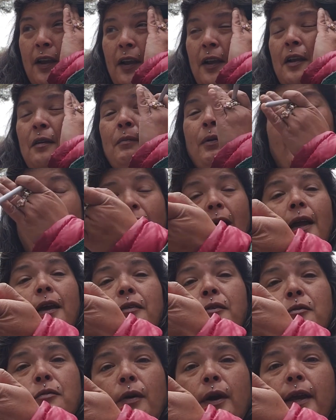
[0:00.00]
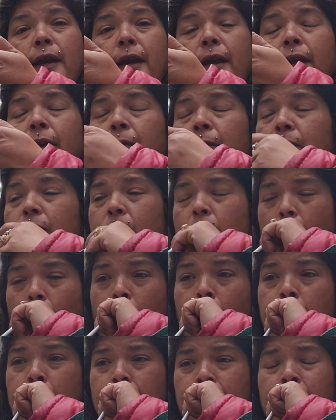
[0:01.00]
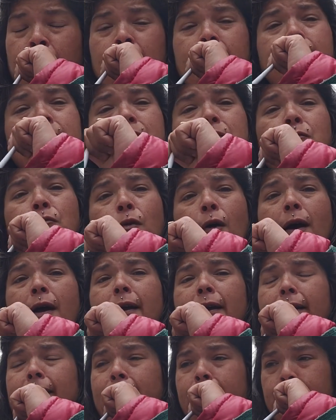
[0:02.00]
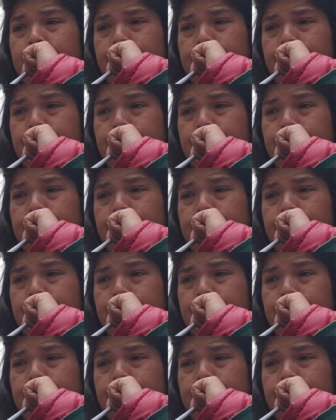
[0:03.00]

But either way, the reason why